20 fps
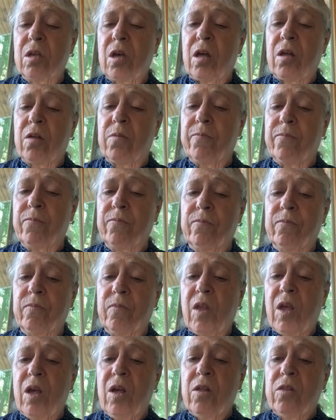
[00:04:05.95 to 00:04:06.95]

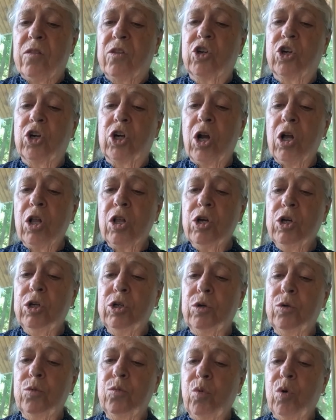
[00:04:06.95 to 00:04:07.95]
The girl
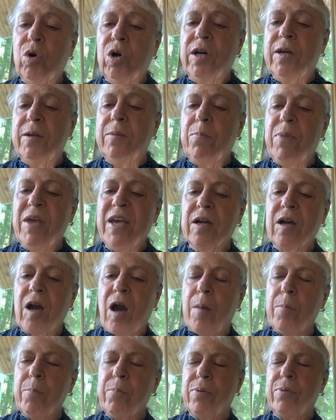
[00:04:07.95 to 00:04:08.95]
who would pick
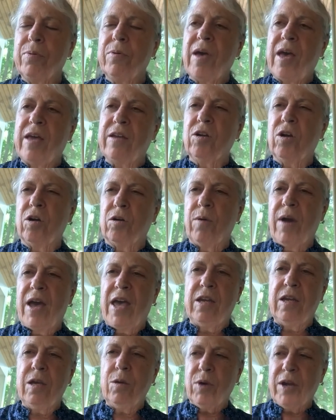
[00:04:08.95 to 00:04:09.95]
up and go
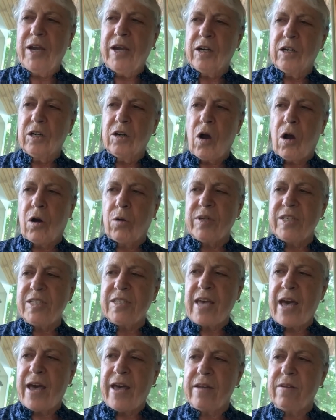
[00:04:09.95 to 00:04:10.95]
anywhere always
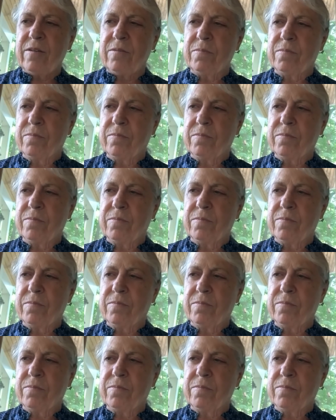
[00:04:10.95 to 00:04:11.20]
had